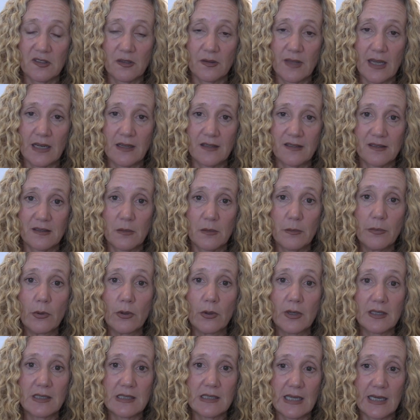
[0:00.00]
so that is an
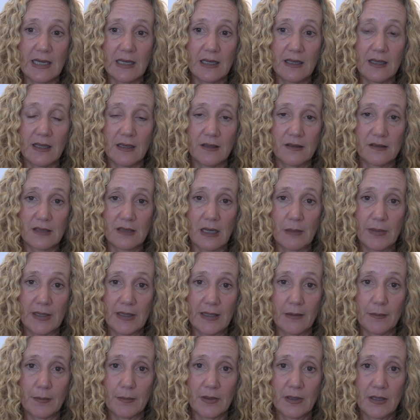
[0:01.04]
important date that is
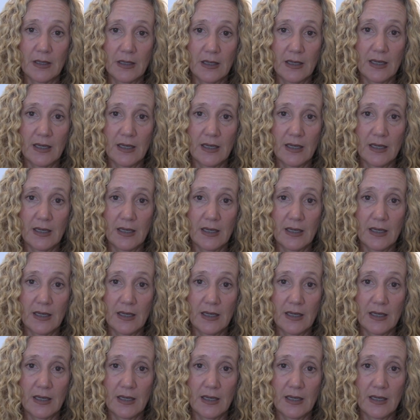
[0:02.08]
coming up,